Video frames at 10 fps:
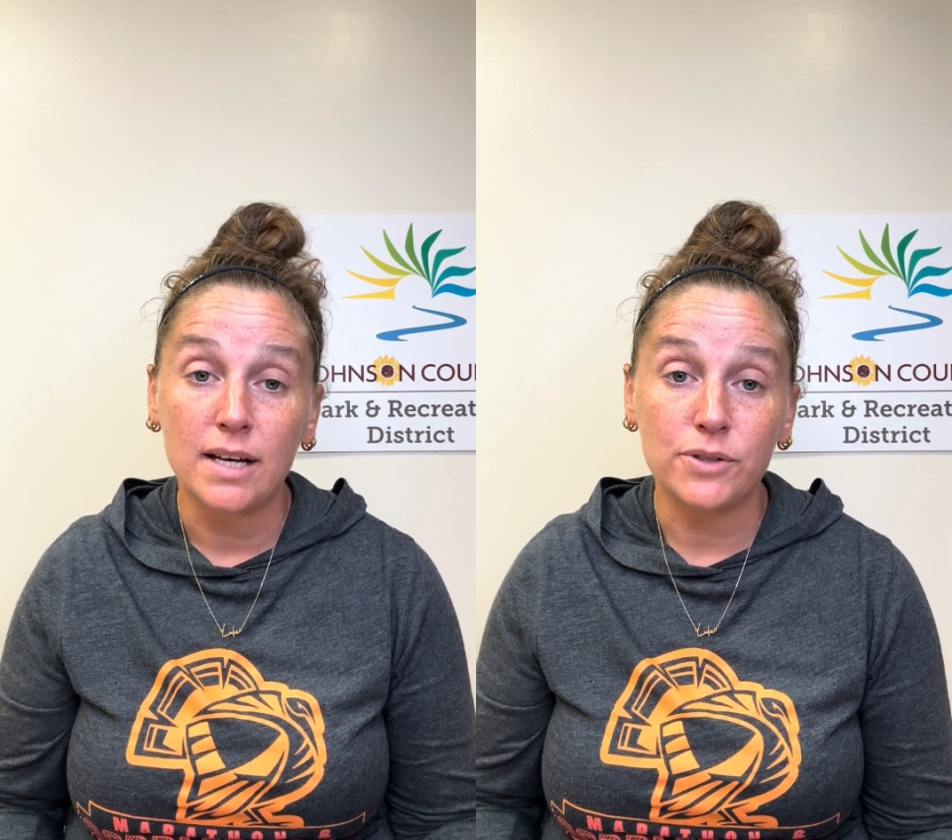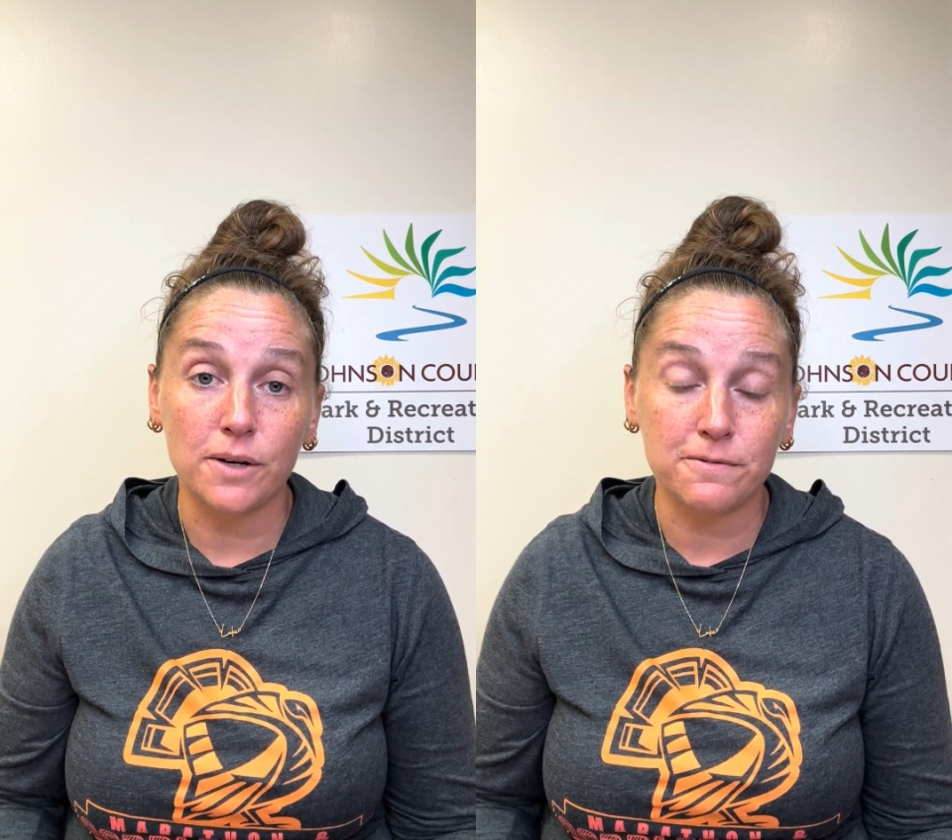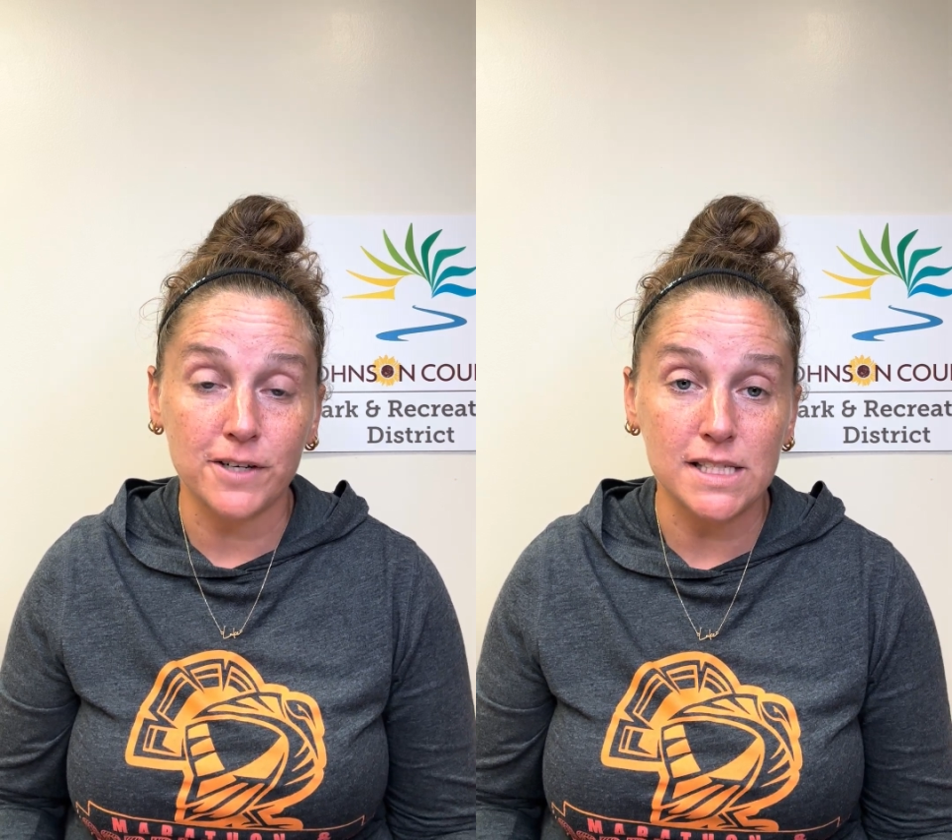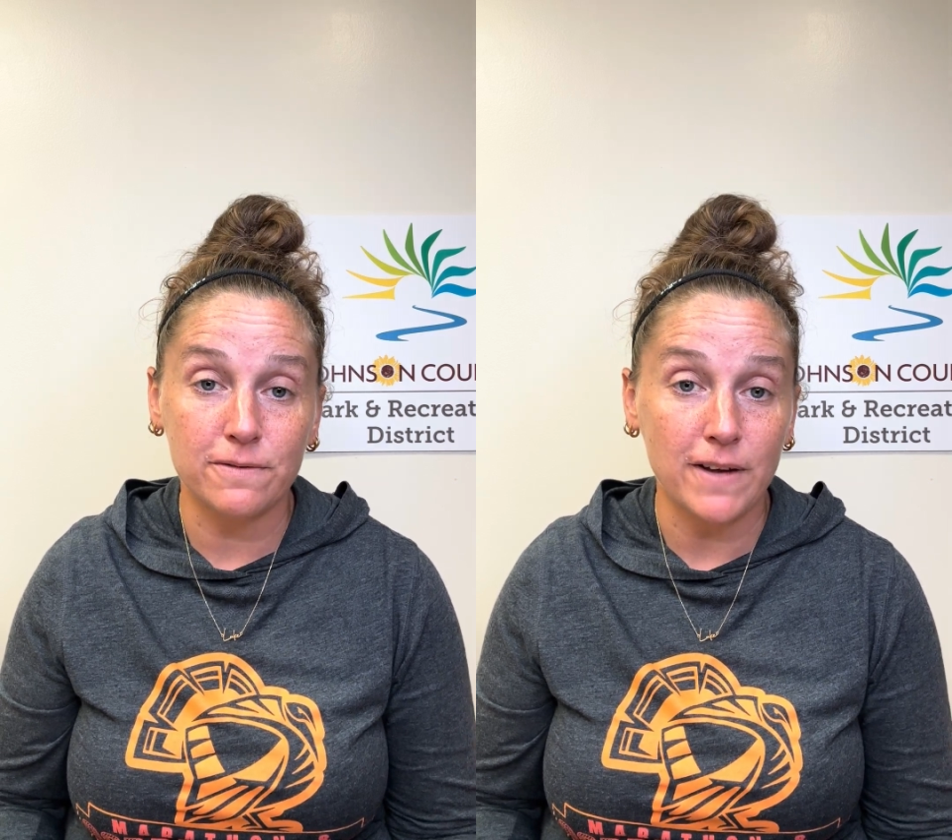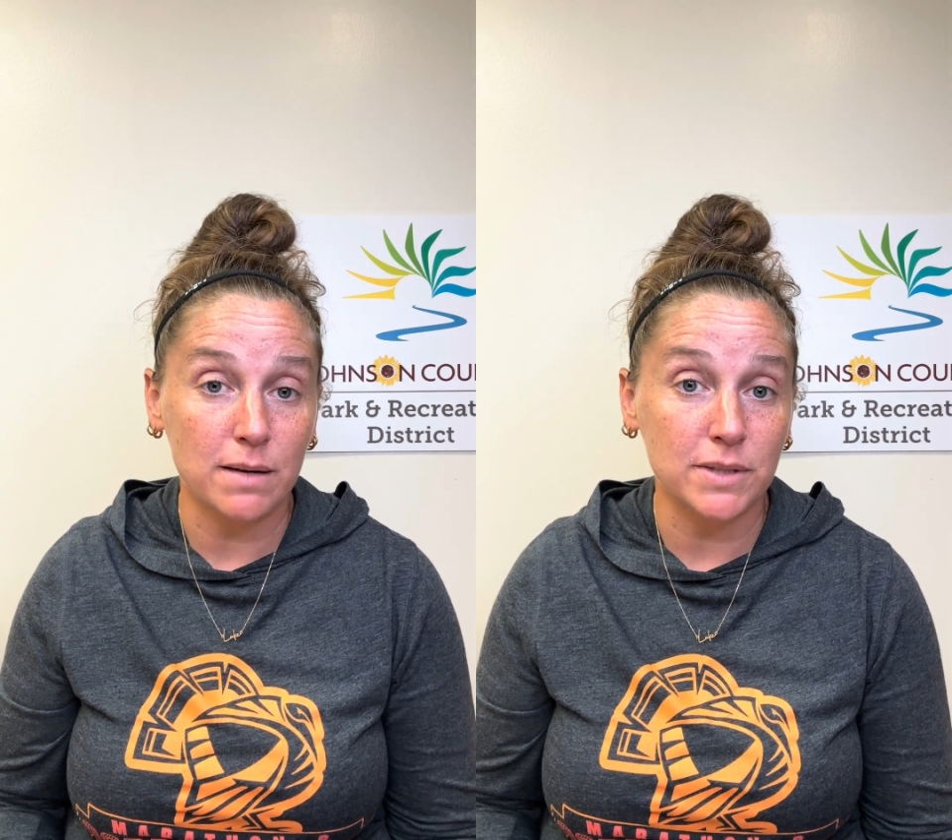If you have friends,
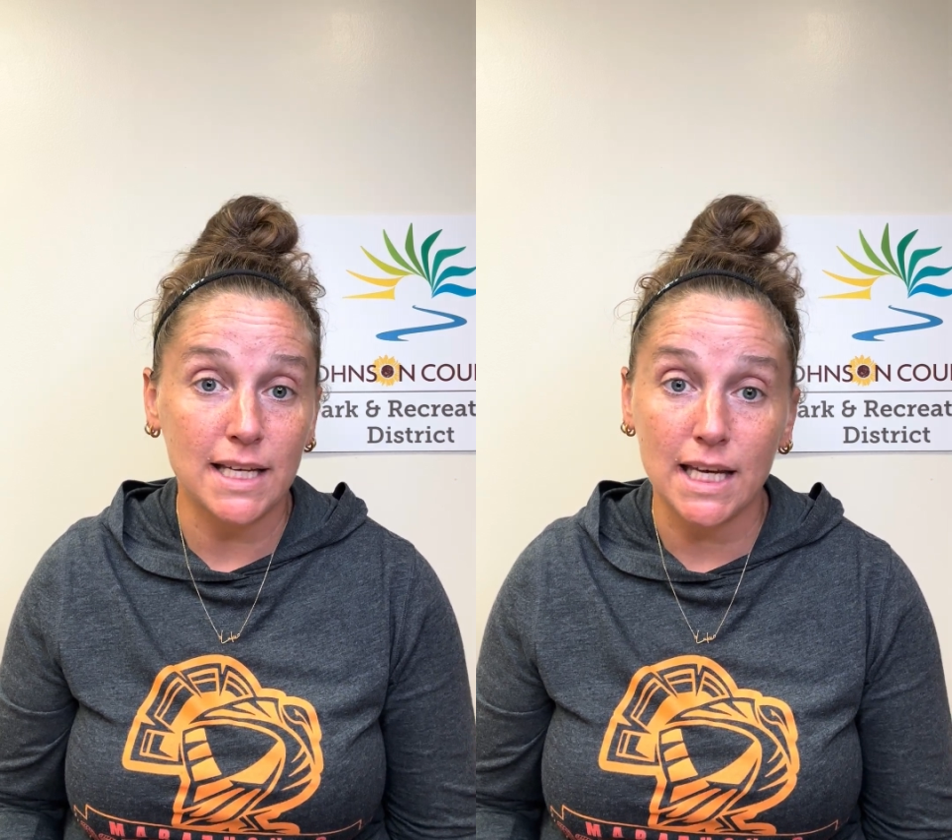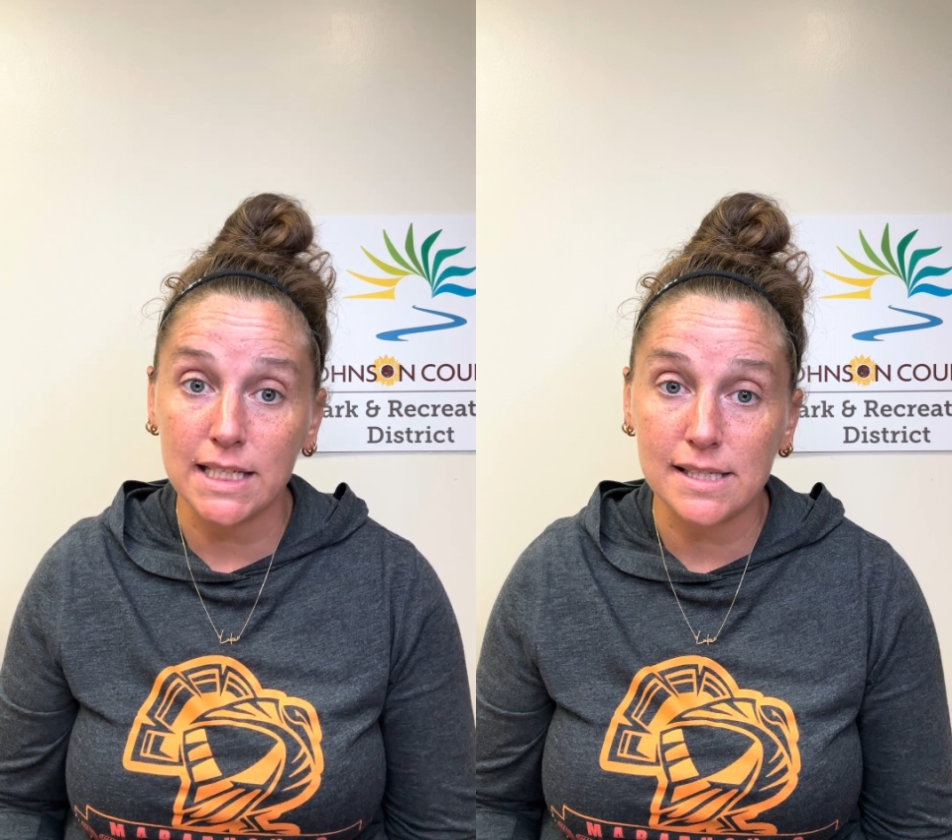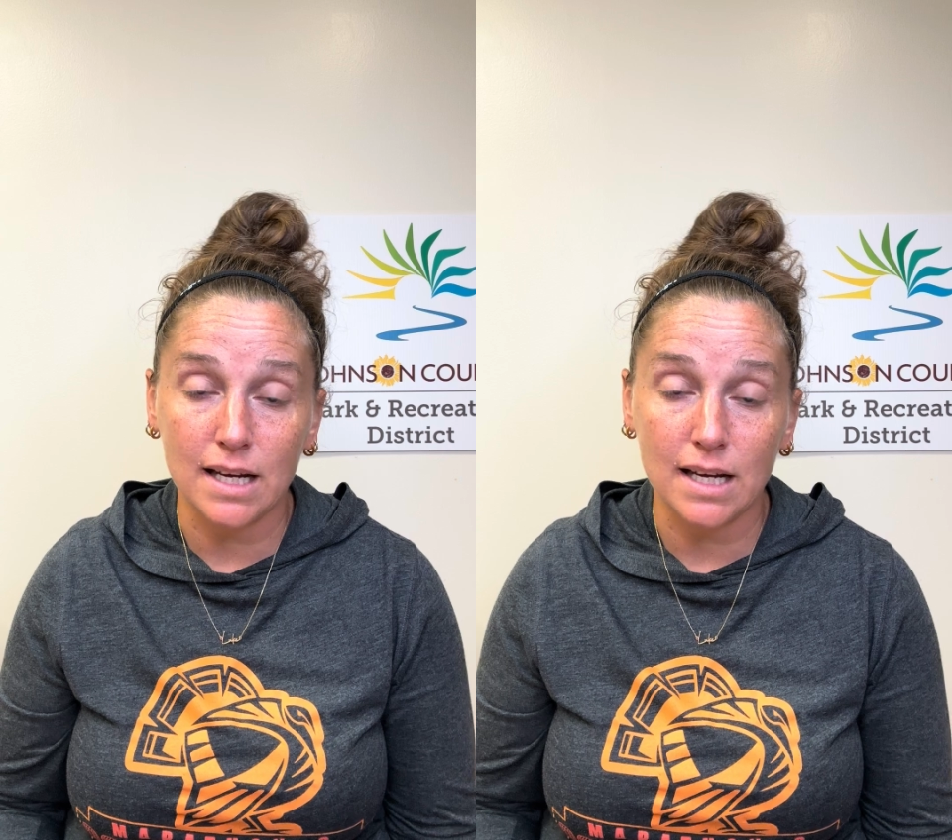family, kids